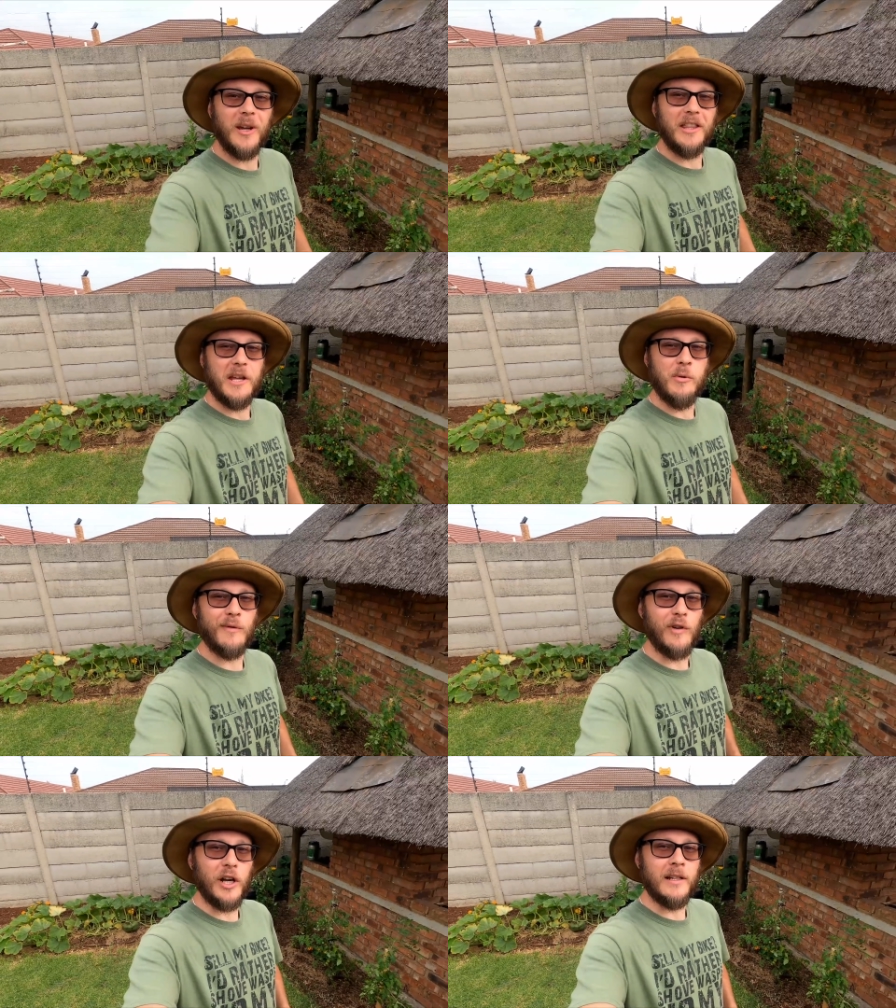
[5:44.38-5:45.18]
a quick thing
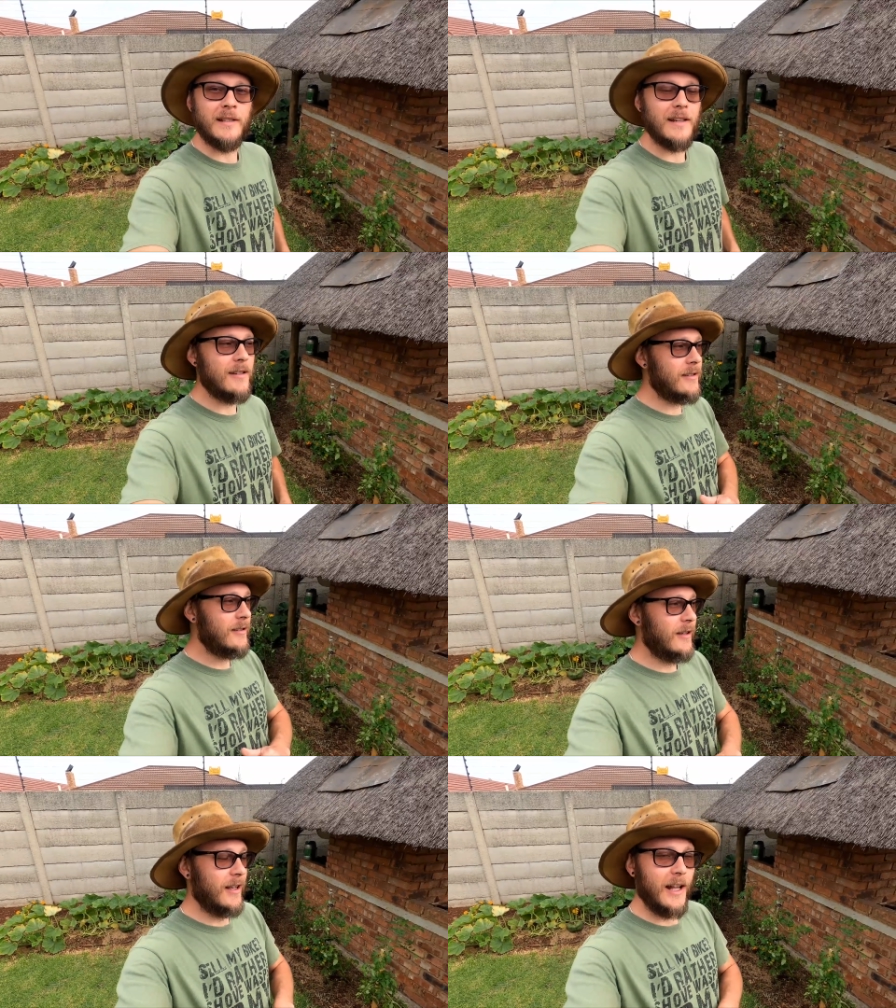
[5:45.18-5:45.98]
with
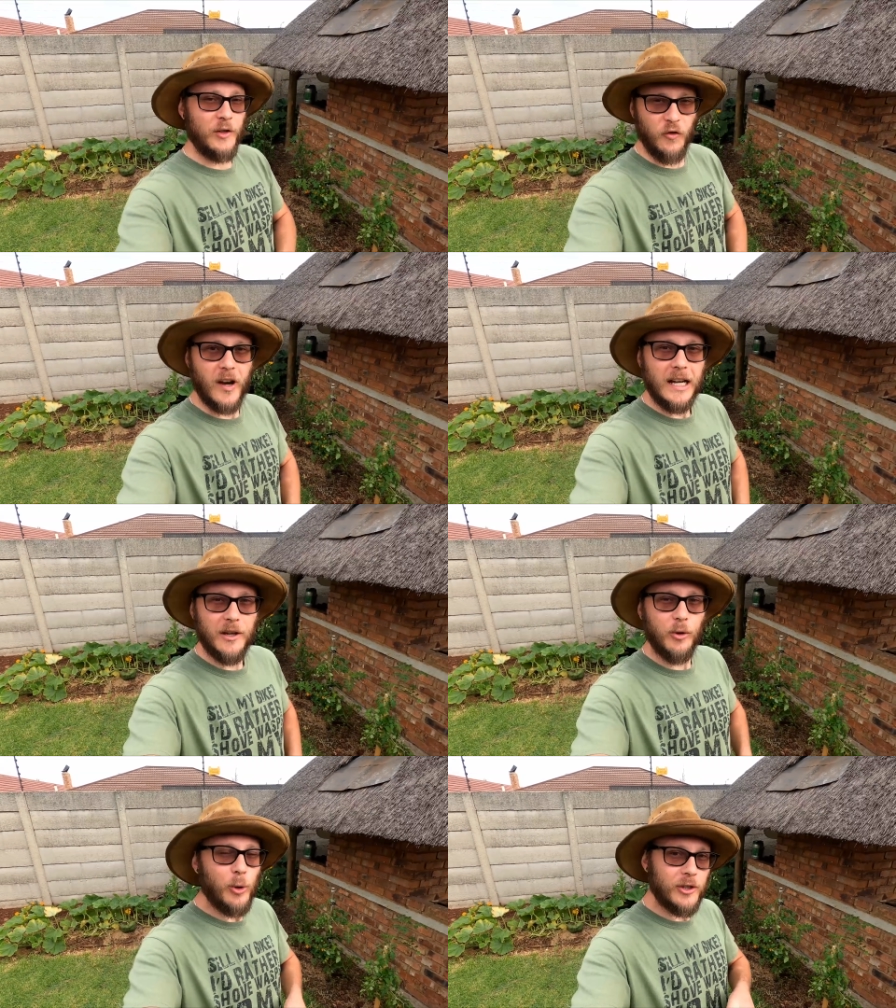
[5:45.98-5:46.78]
volunteers, it's
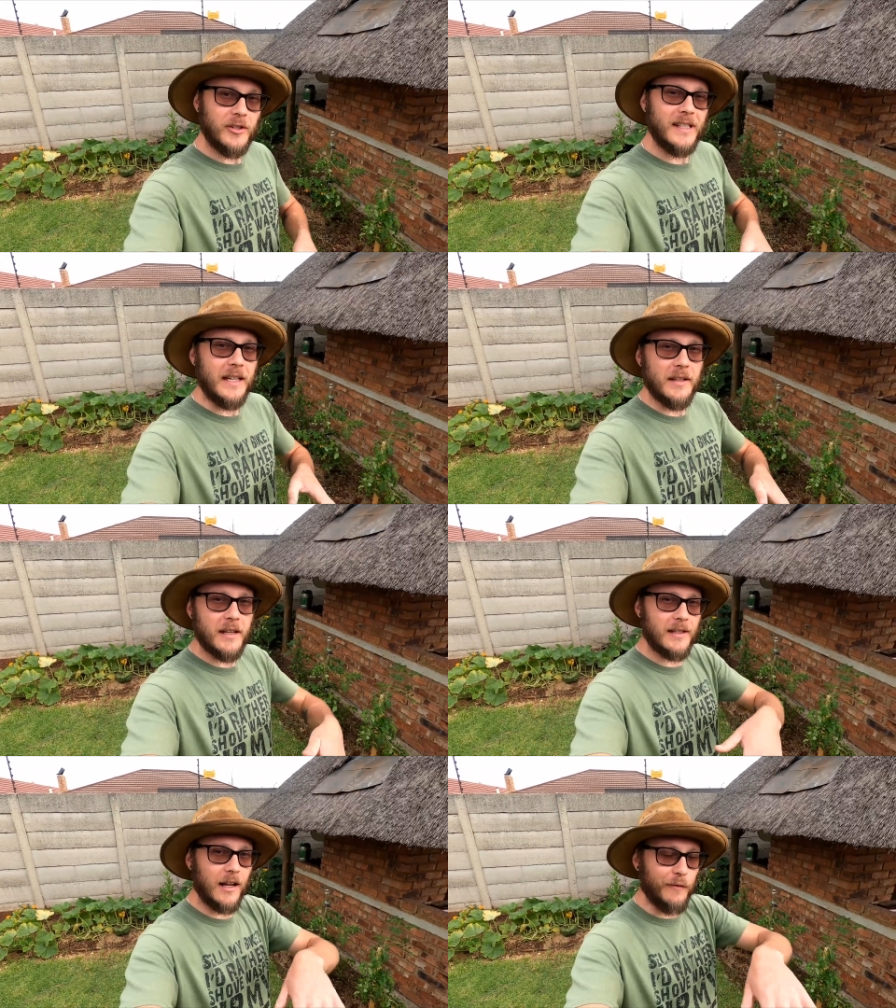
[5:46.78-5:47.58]
really cool to see
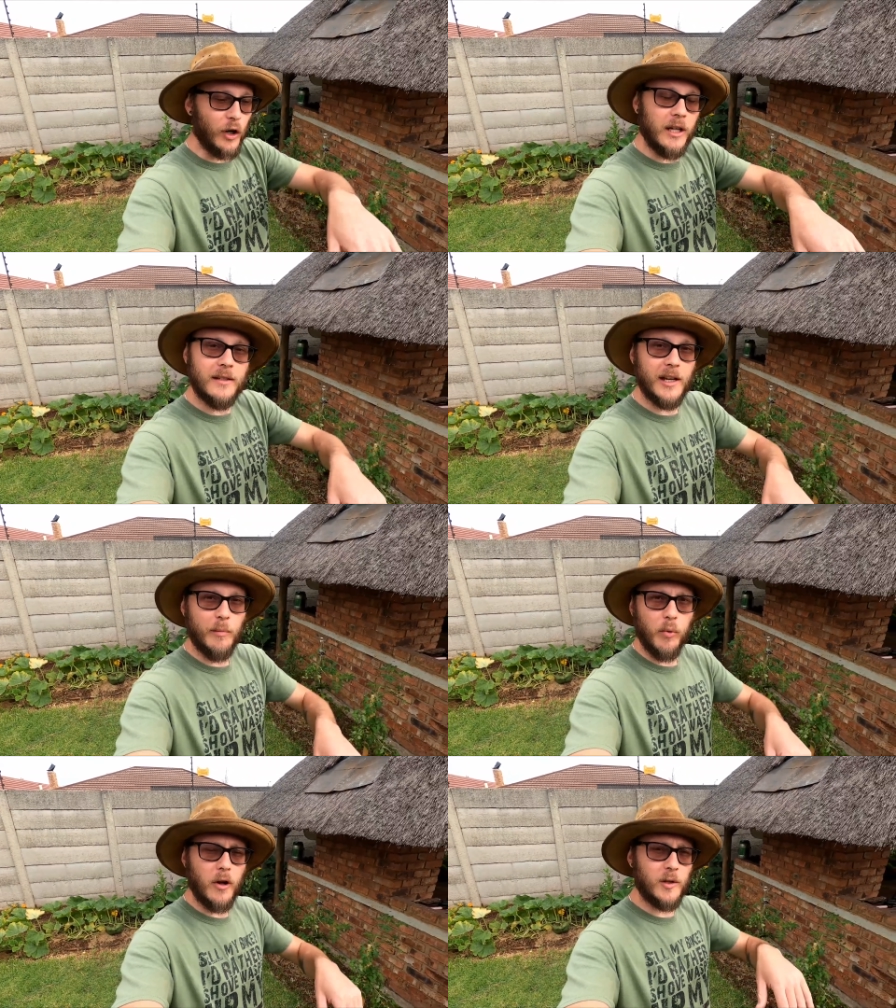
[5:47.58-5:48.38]
there's like
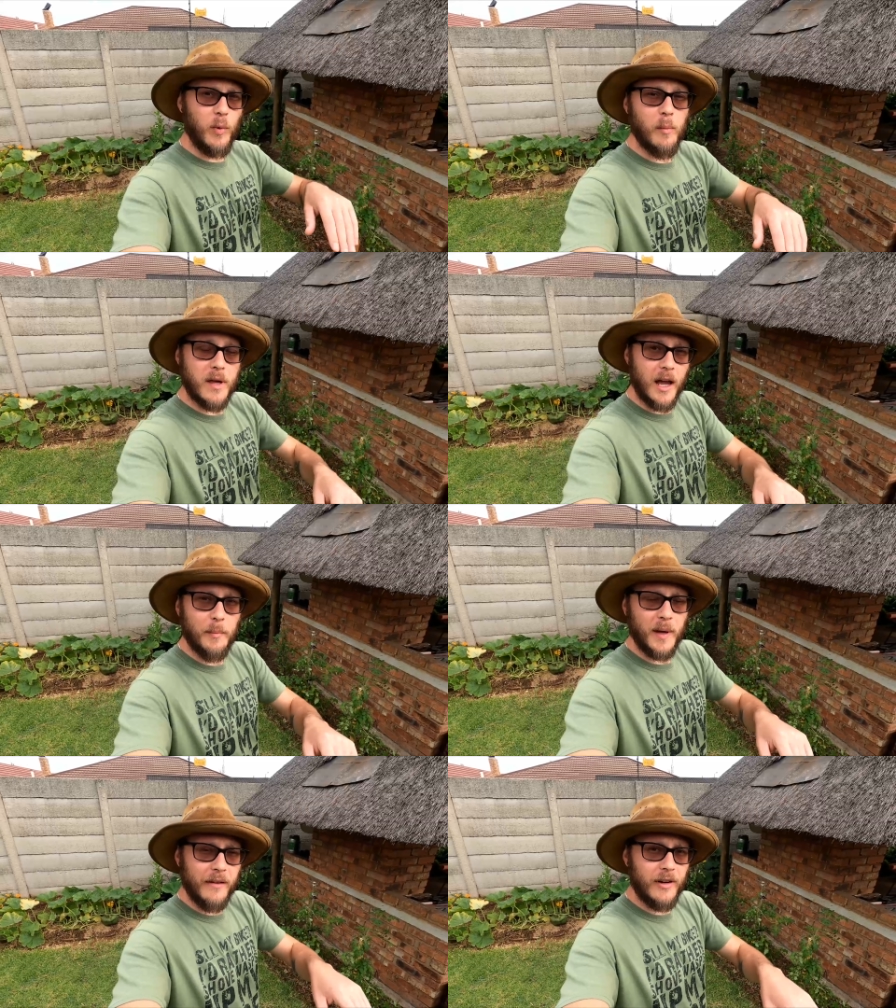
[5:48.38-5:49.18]
volunteer plants popping
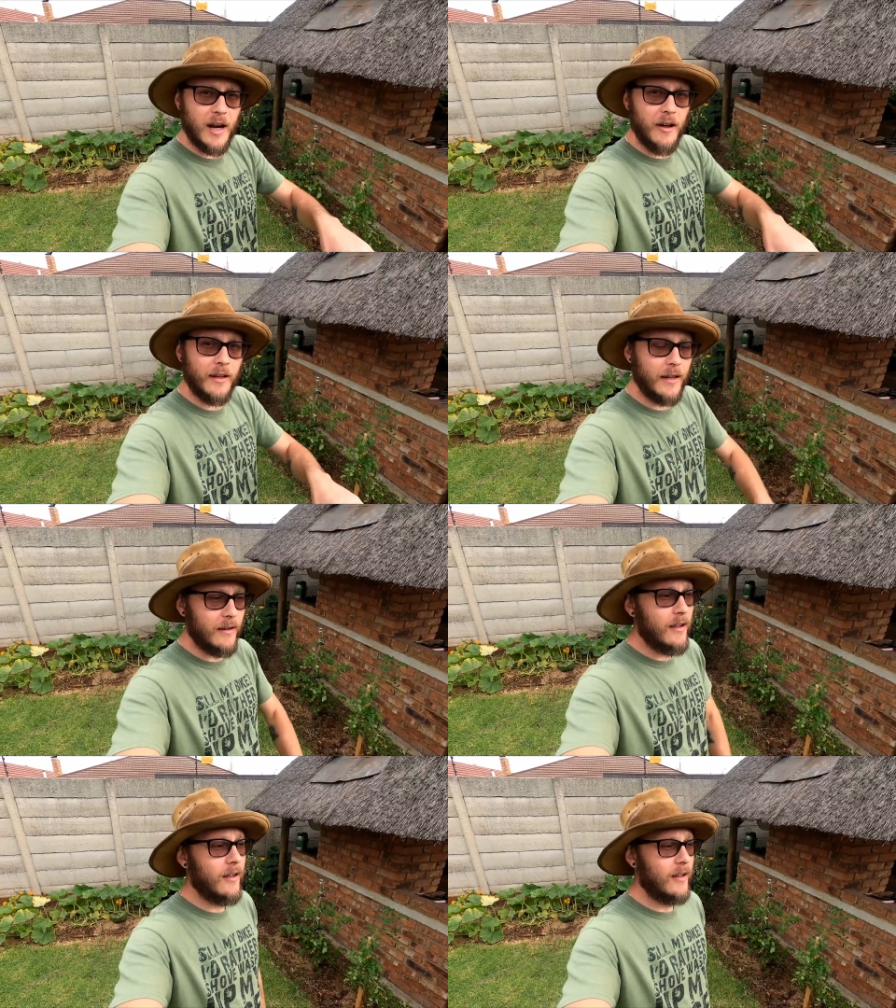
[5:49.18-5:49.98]
up every now and
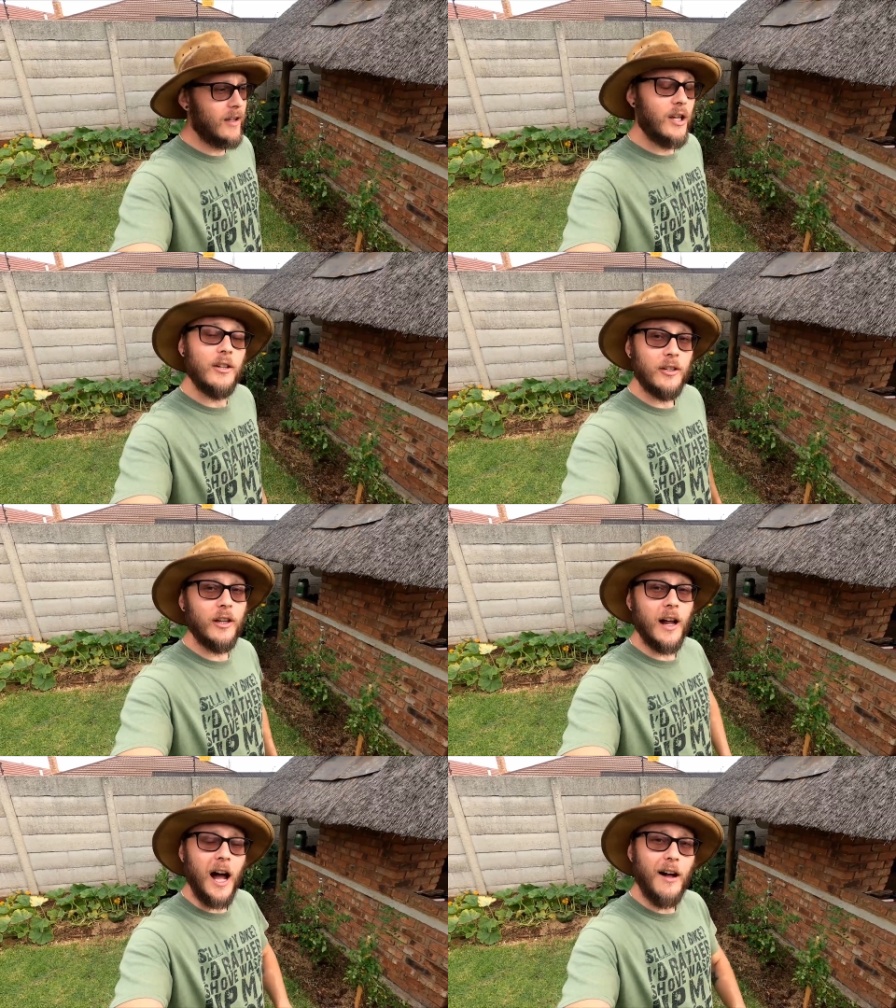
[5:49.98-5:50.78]
then.
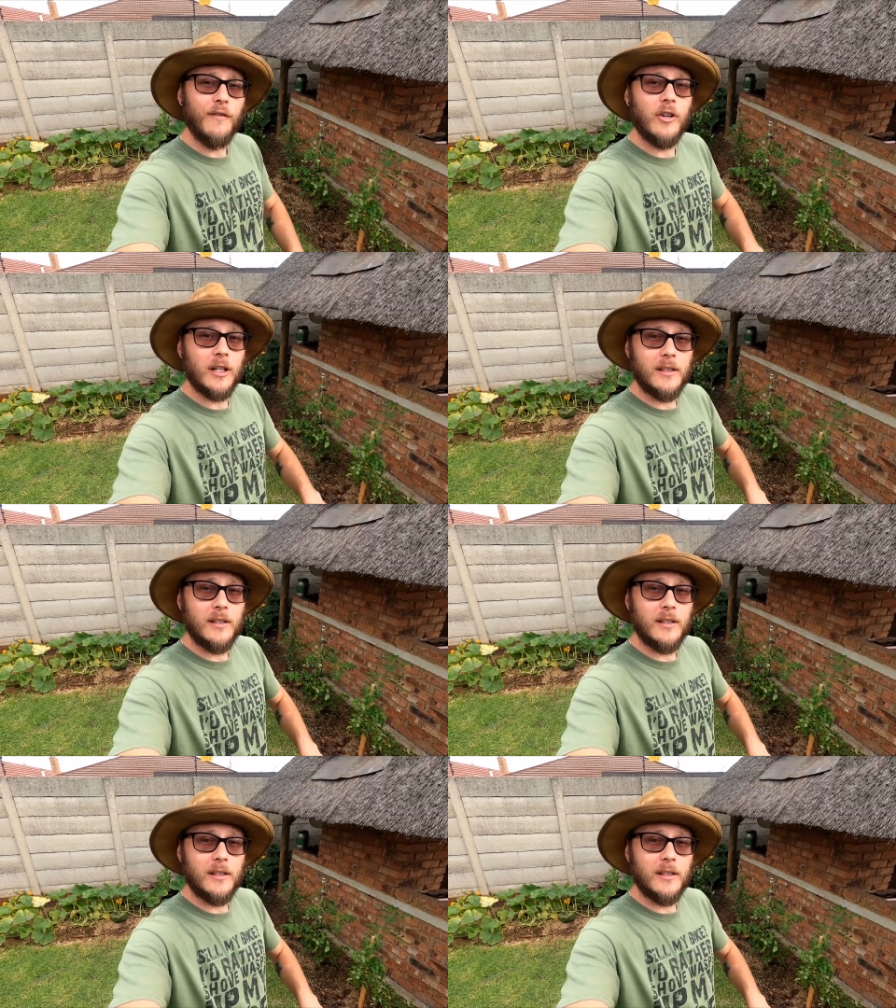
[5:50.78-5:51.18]
Dude, I've